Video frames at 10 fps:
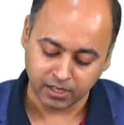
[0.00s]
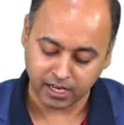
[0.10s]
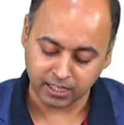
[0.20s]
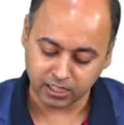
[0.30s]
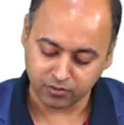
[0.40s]

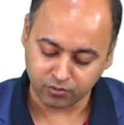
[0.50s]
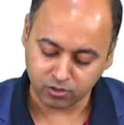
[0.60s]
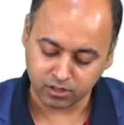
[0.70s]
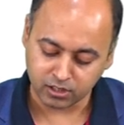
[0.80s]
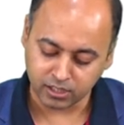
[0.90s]
and
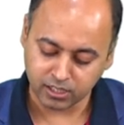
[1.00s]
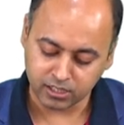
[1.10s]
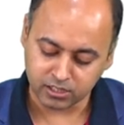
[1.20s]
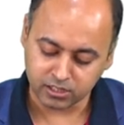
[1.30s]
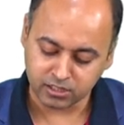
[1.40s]
therefore the
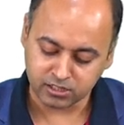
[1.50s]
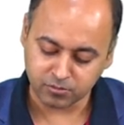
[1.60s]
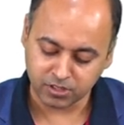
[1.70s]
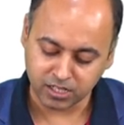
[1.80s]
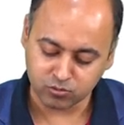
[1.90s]
condition is
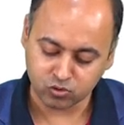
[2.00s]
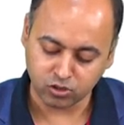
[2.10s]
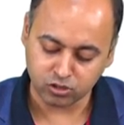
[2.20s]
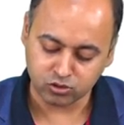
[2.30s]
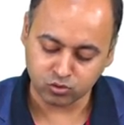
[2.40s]
sometimes
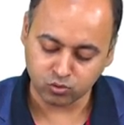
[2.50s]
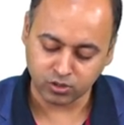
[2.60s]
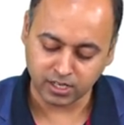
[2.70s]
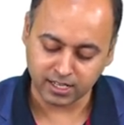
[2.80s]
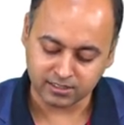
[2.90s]
also
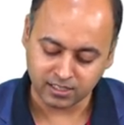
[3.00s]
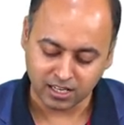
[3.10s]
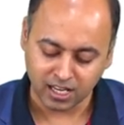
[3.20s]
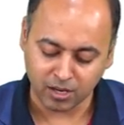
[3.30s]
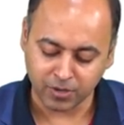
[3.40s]
known as
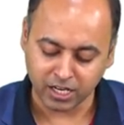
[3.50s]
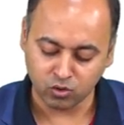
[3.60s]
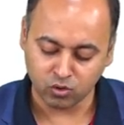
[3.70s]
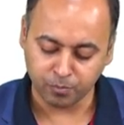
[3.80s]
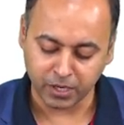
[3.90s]

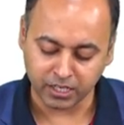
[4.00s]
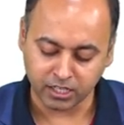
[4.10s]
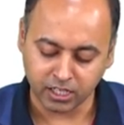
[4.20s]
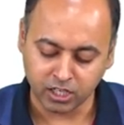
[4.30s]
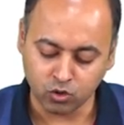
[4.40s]

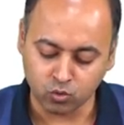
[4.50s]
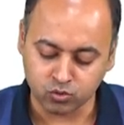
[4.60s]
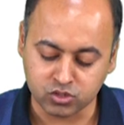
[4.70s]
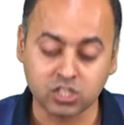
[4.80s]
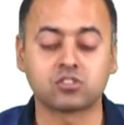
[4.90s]

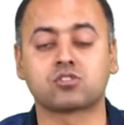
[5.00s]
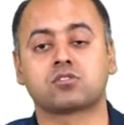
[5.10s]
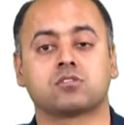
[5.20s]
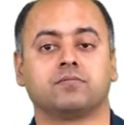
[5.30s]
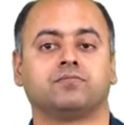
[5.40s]

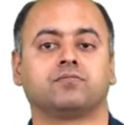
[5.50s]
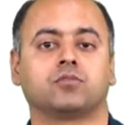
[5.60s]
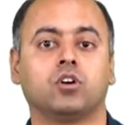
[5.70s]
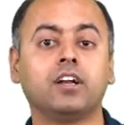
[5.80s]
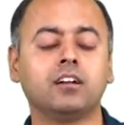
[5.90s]
amylopectinosis.
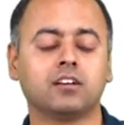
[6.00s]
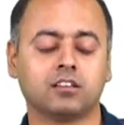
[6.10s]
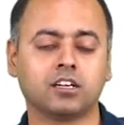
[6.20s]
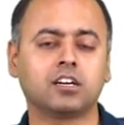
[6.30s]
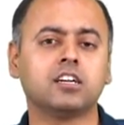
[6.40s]
Alright,
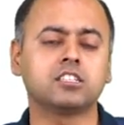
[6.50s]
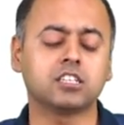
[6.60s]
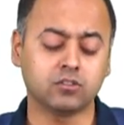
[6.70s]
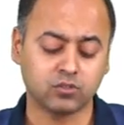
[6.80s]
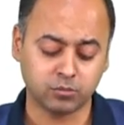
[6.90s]
the
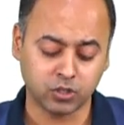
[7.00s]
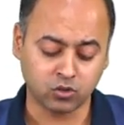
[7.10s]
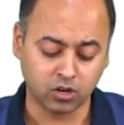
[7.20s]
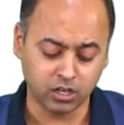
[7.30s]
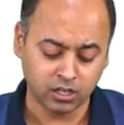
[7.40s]
condition will be
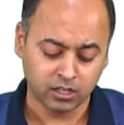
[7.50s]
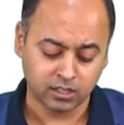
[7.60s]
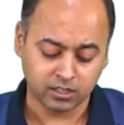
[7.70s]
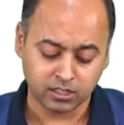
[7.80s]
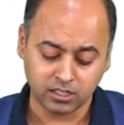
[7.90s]
called
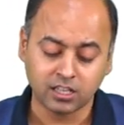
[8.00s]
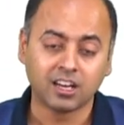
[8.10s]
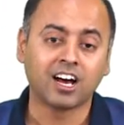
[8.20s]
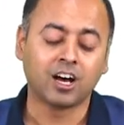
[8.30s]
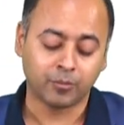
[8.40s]
the
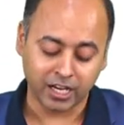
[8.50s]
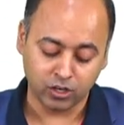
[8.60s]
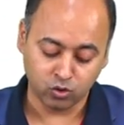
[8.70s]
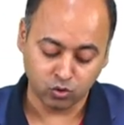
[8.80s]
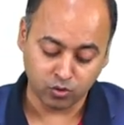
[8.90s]

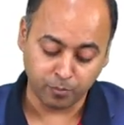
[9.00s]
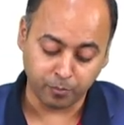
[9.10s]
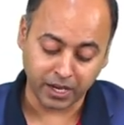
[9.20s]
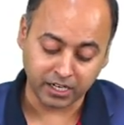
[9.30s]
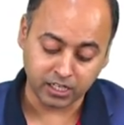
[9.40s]

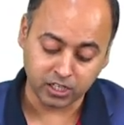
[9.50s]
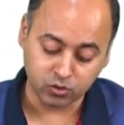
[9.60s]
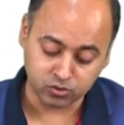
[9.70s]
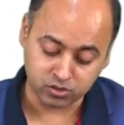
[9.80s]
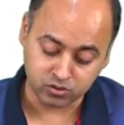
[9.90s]

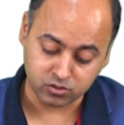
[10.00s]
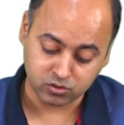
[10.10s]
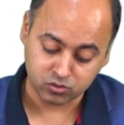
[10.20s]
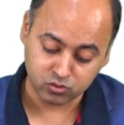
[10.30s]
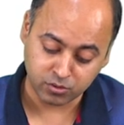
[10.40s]
amylopectinosis.
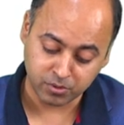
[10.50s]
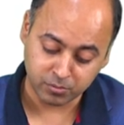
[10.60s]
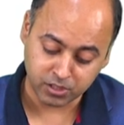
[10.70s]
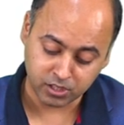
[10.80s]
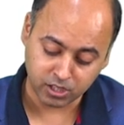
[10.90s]
So
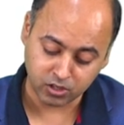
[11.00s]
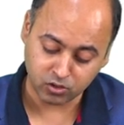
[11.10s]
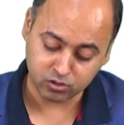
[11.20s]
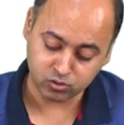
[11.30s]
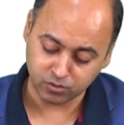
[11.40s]
remember here
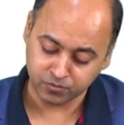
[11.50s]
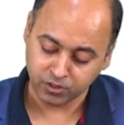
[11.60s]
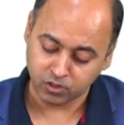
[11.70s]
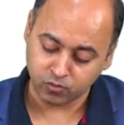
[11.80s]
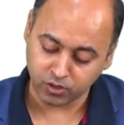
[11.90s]
also
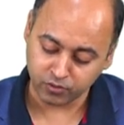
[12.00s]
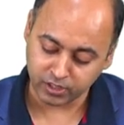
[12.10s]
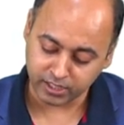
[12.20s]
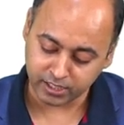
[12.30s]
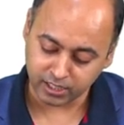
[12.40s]
what we
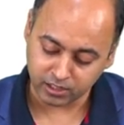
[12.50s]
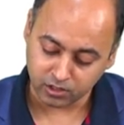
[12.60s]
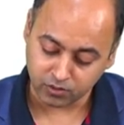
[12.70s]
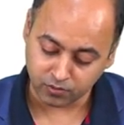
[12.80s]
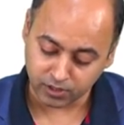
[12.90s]
are getting?
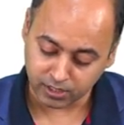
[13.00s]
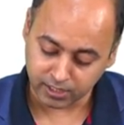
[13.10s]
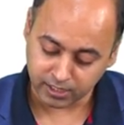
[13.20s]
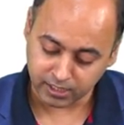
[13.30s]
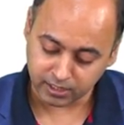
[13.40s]
We are
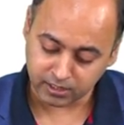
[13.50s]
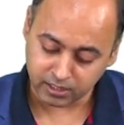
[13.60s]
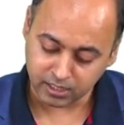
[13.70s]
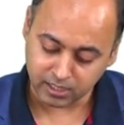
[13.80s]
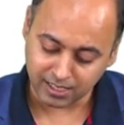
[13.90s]
getting
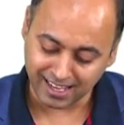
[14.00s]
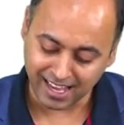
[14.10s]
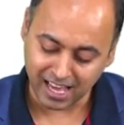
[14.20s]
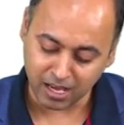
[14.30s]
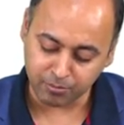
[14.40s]
the
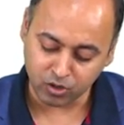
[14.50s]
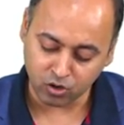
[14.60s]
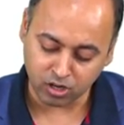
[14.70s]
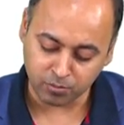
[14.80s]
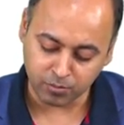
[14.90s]

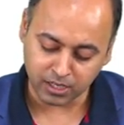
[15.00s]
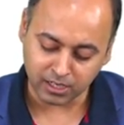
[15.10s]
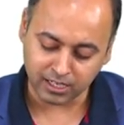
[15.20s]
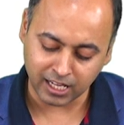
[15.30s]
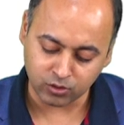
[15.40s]

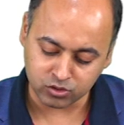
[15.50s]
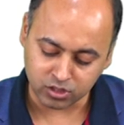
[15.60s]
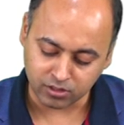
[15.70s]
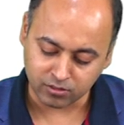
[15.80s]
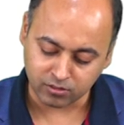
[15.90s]
abnormal
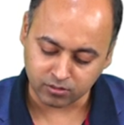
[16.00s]
glycogen.